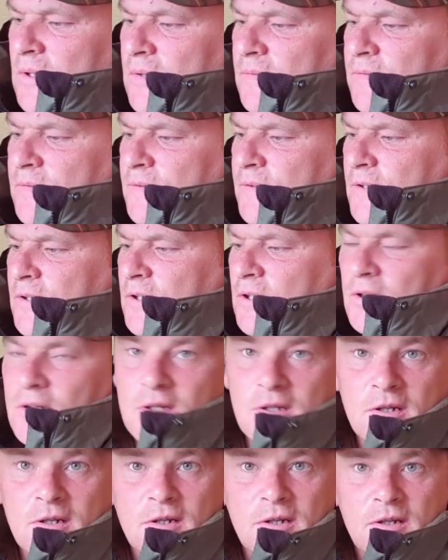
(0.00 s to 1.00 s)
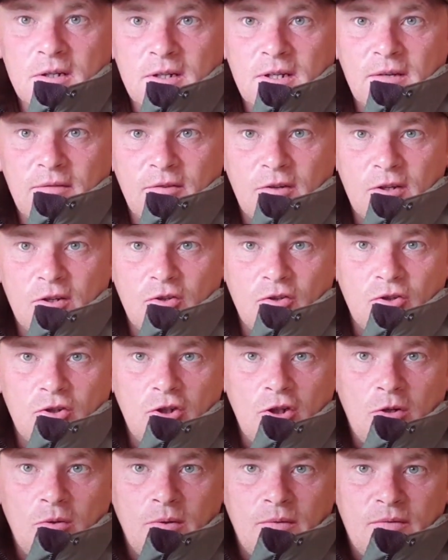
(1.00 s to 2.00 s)
I've given it a
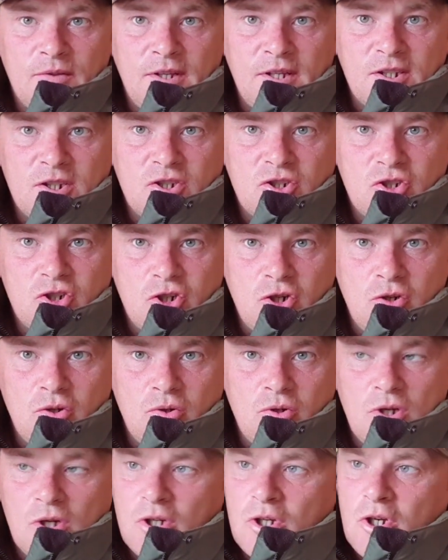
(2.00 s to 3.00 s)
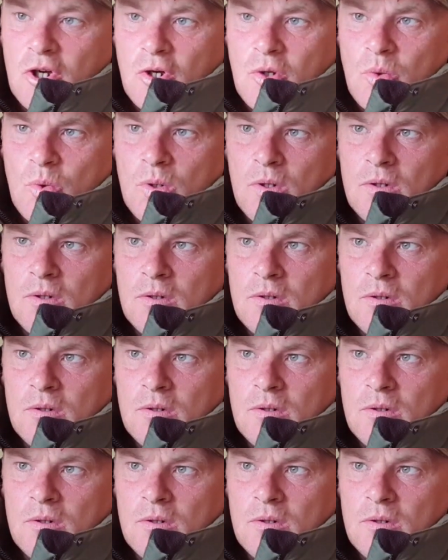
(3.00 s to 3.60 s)
good go with this tuna goo.